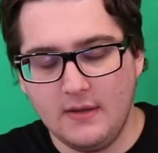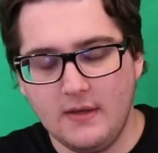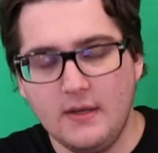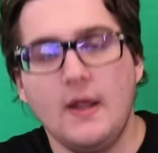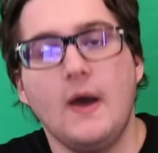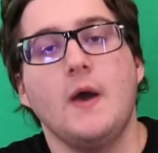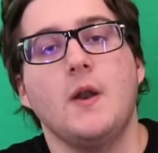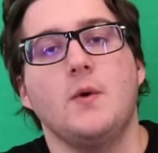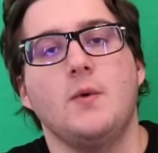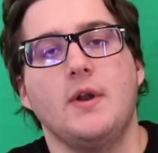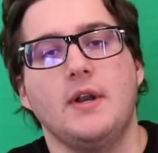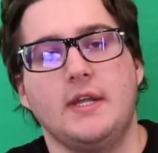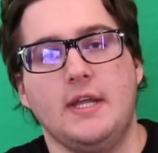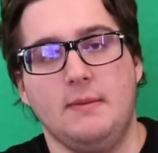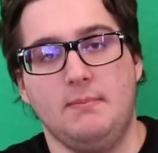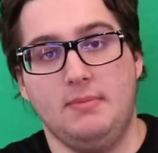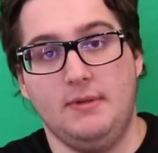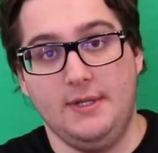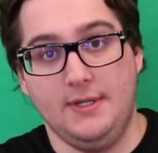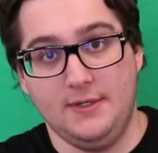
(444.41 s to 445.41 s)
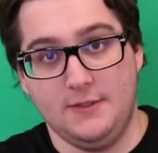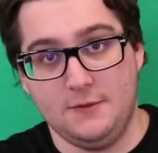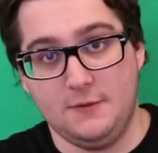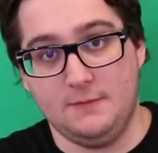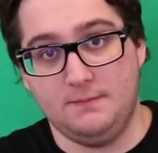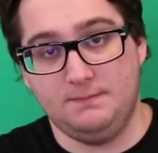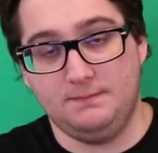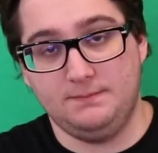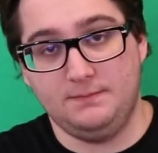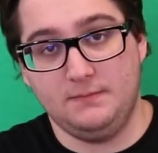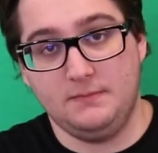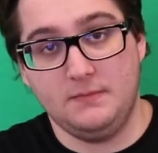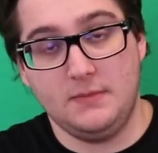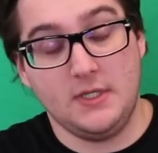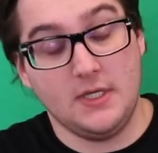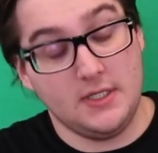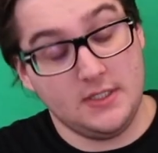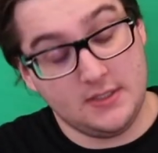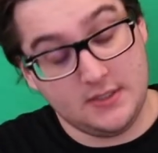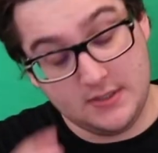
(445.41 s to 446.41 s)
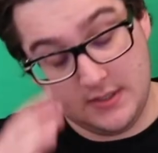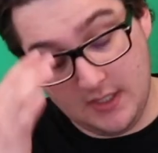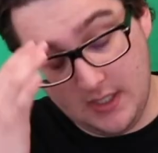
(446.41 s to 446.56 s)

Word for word: No, I don't want to get political because